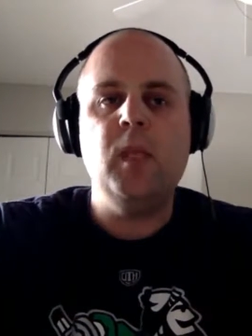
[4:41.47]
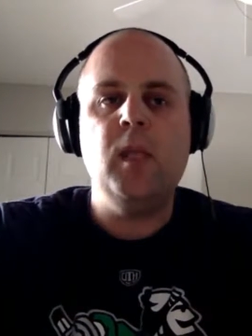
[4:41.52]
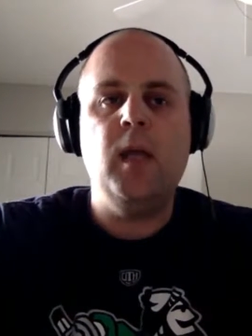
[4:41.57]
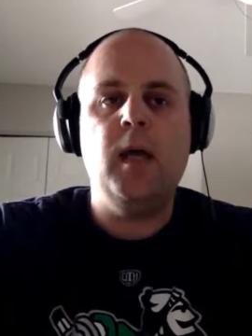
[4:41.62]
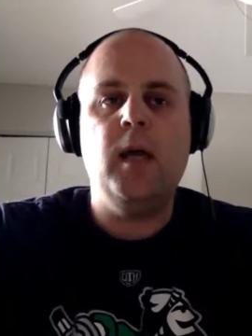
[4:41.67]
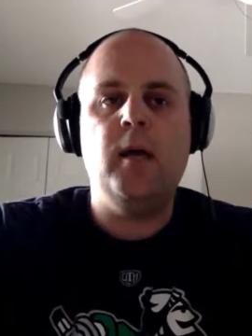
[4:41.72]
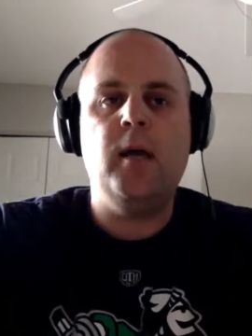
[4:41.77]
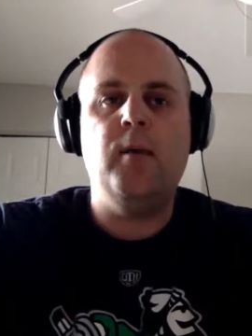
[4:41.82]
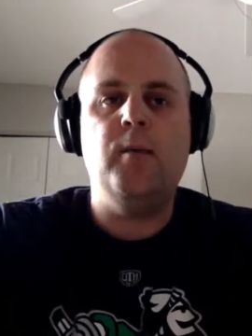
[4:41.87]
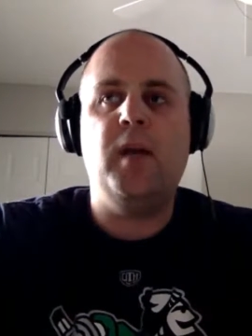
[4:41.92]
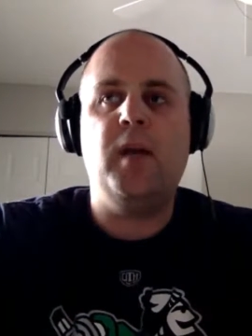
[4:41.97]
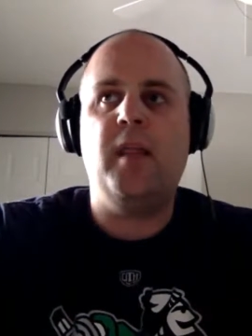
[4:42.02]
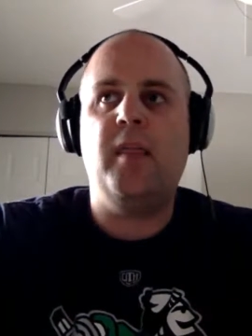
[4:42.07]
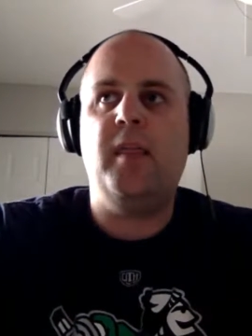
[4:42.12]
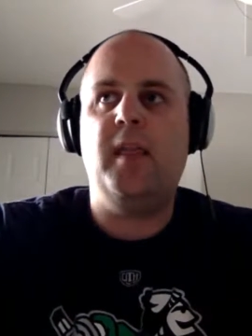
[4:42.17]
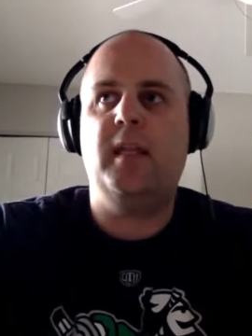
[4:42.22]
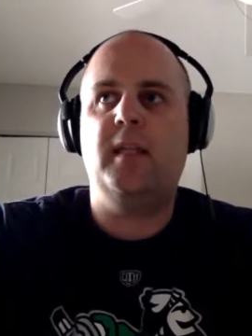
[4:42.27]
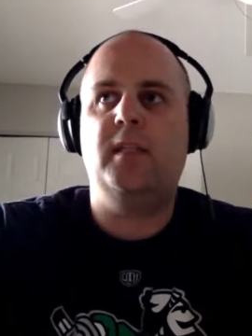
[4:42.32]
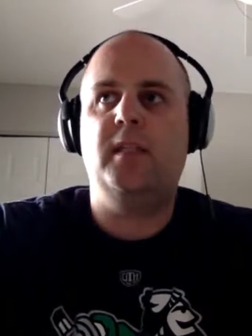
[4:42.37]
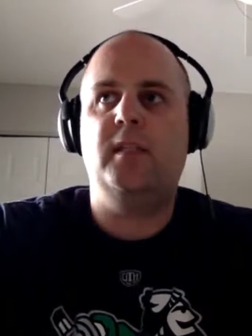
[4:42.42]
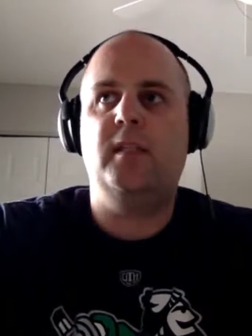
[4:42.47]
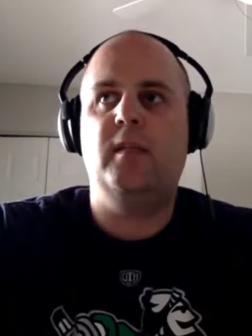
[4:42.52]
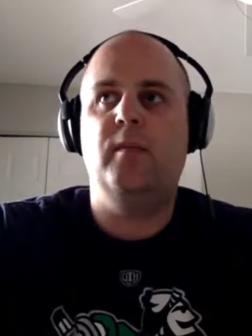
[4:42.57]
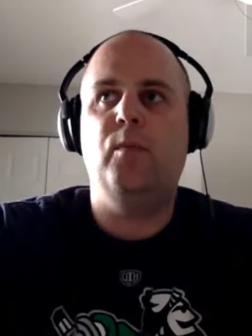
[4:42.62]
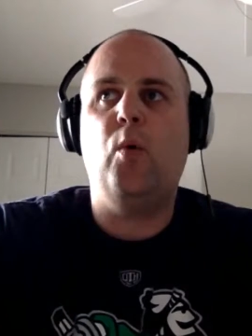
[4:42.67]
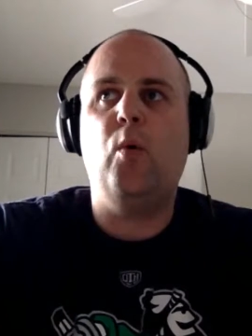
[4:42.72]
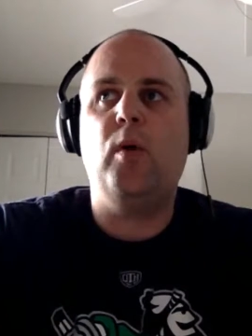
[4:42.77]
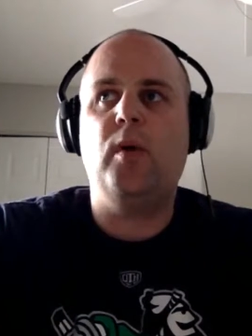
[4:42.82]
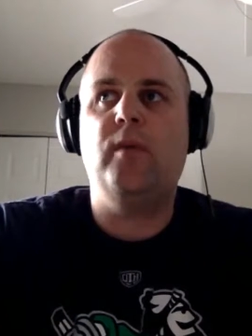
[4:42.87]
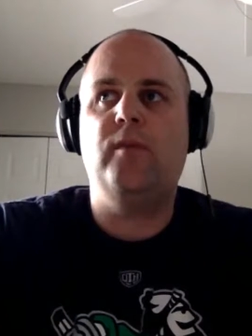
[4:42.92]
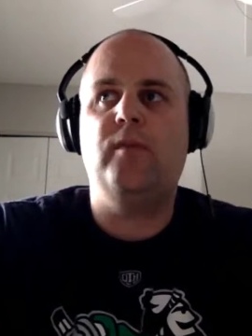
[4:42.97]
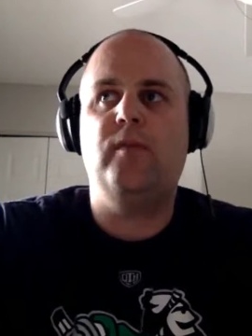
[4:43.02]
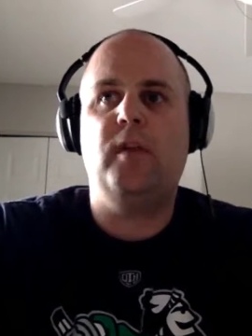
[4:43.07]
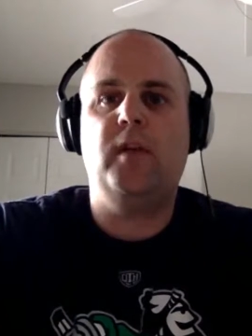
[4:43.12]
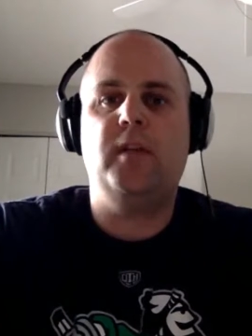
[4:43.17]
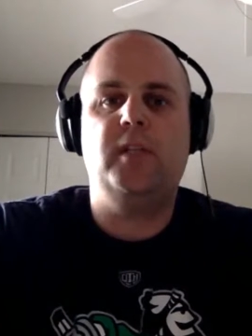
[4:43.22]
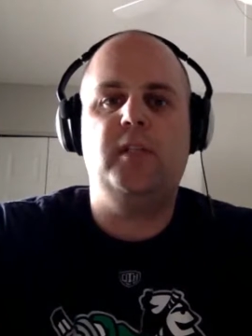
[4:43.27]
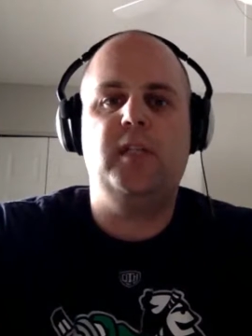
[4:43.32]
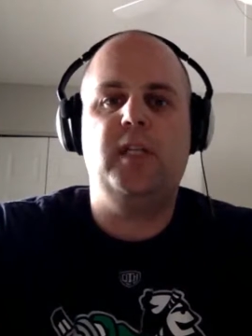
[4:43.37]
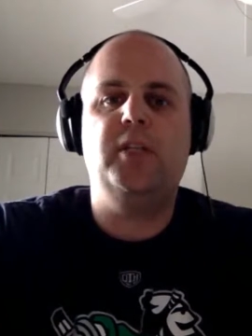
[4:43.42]
But I think it's important
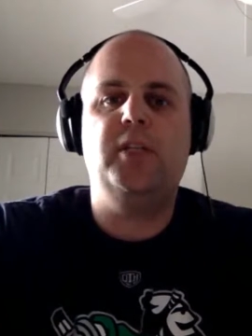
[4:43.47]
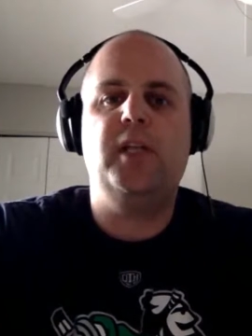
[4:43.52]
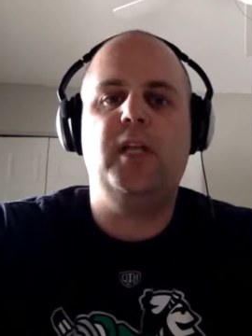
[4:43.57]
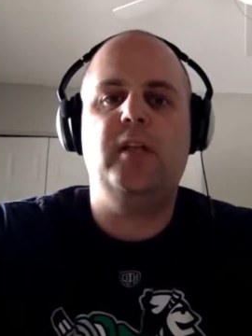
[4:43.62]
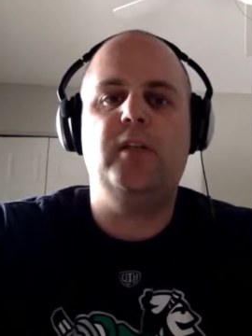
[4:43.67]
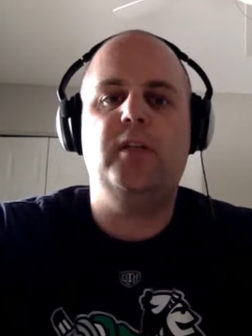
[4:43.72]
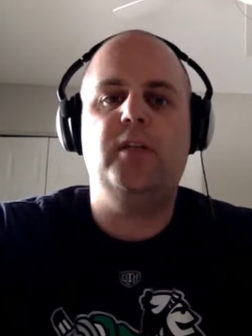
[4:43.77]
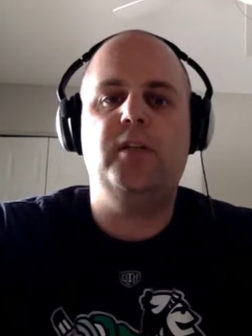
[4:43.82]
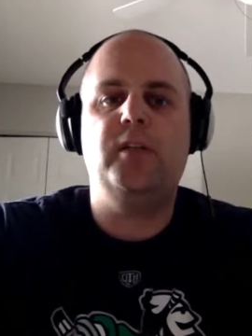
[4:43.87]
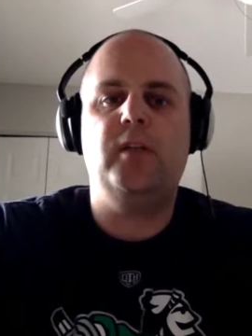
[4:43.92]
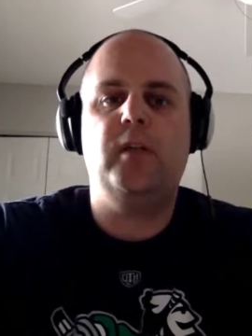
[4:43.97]
for us as educators